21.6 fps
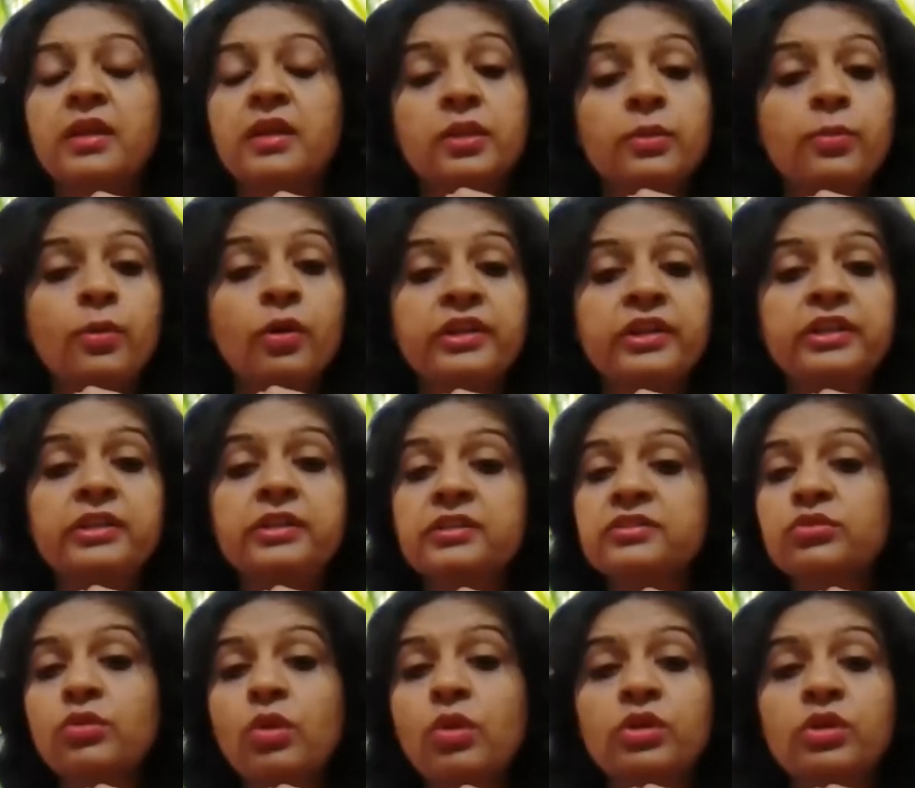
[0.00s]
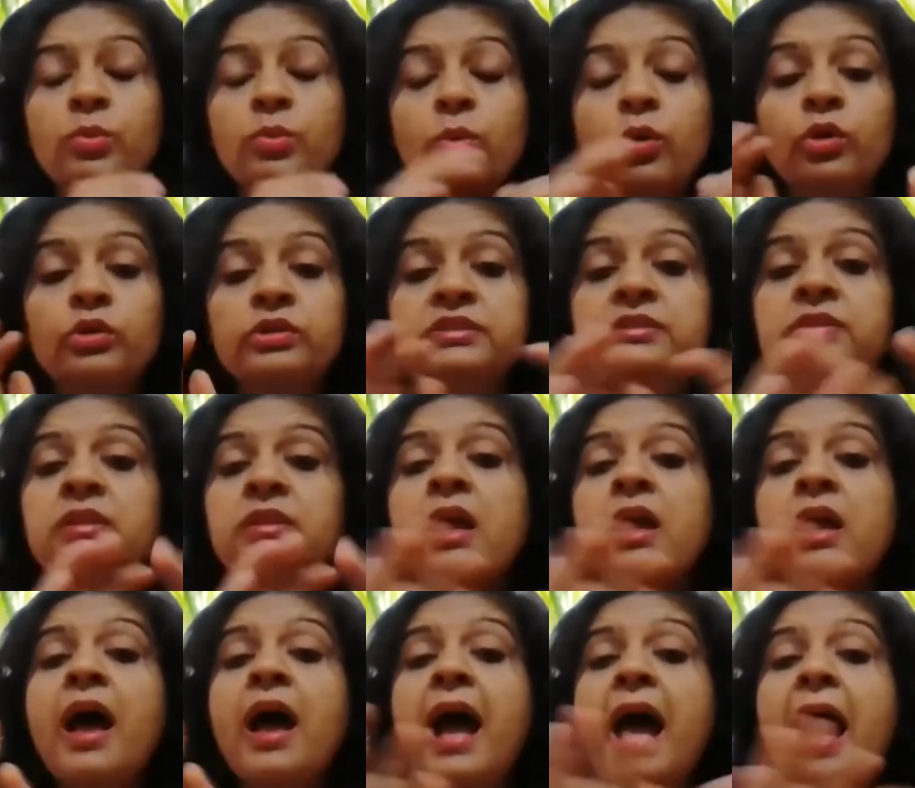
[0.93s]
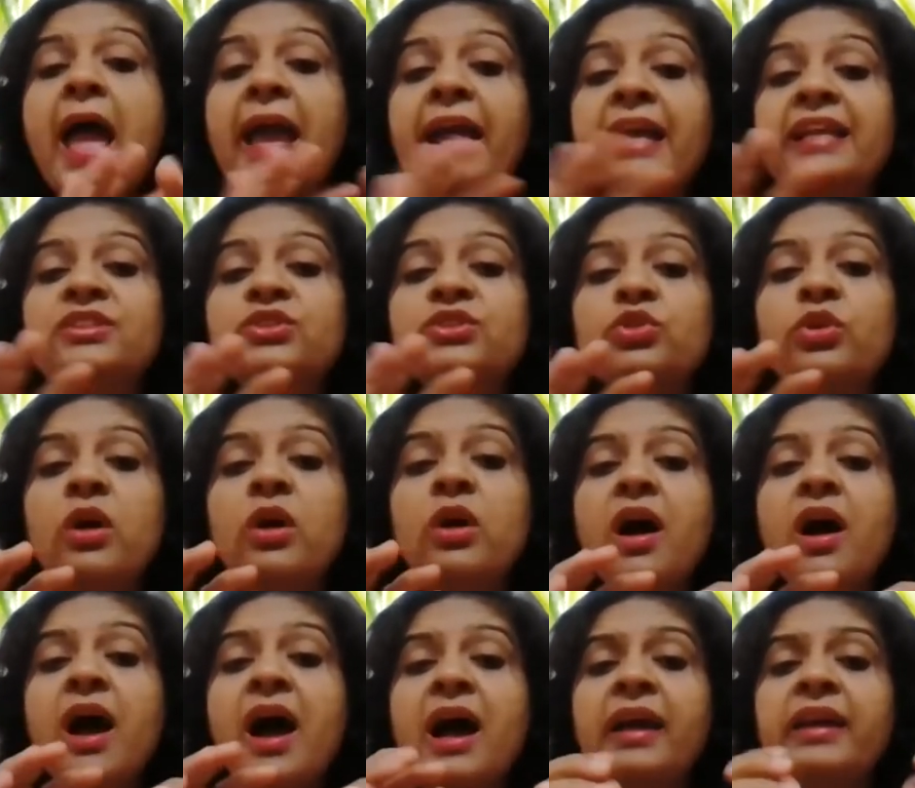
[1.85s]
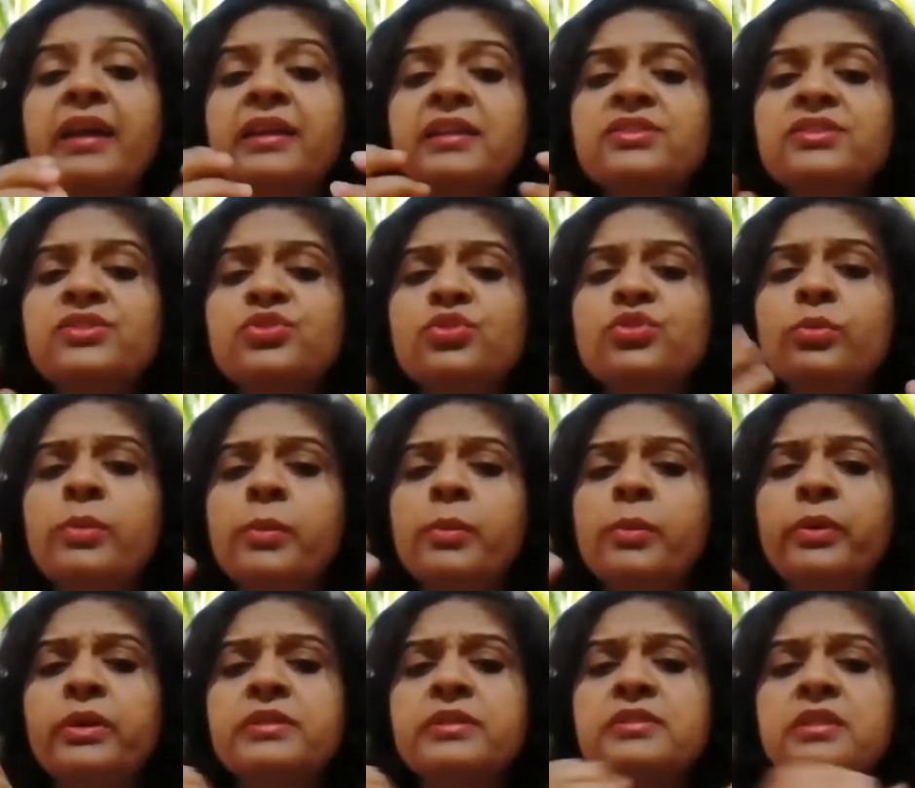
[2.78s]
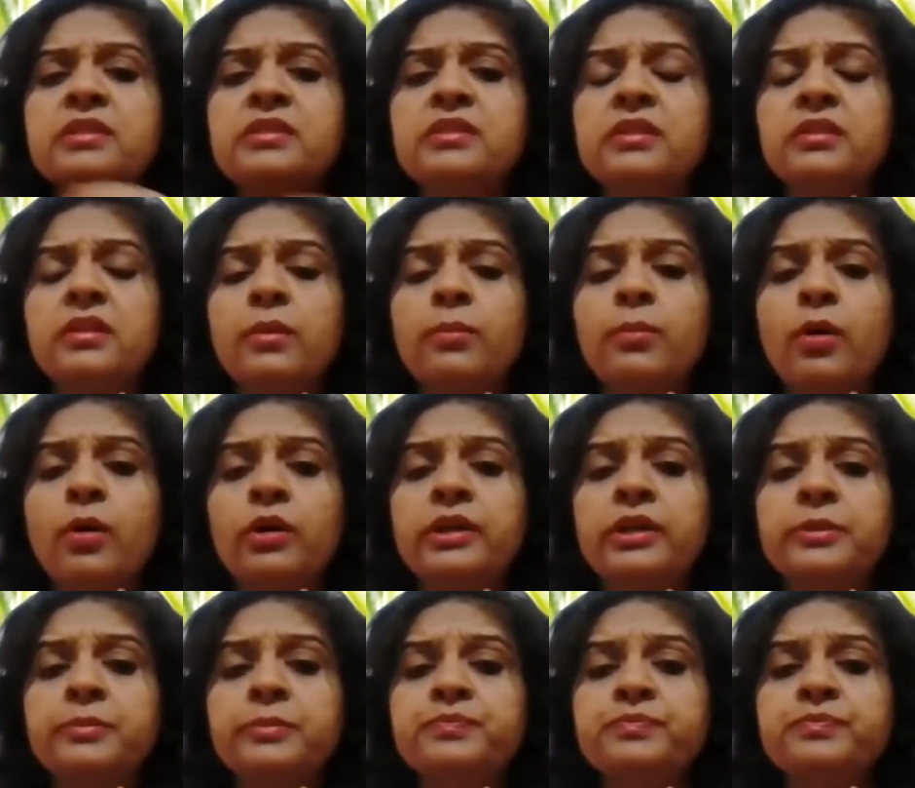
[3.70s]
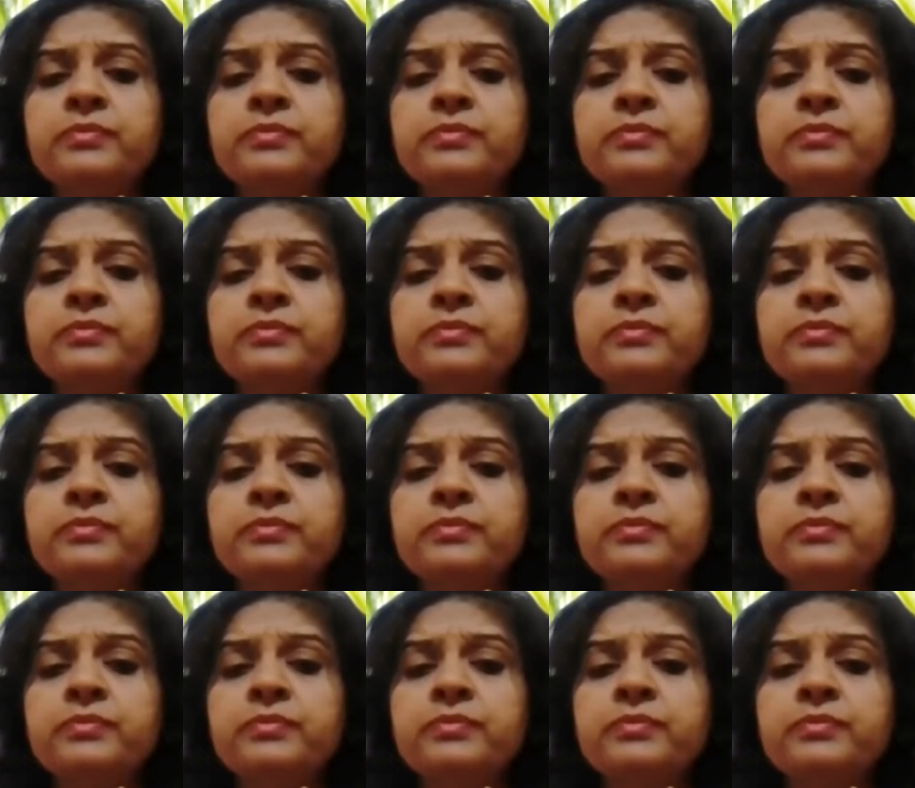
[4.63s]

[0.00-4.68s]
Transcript: The body does not want extra ions to be present in the body.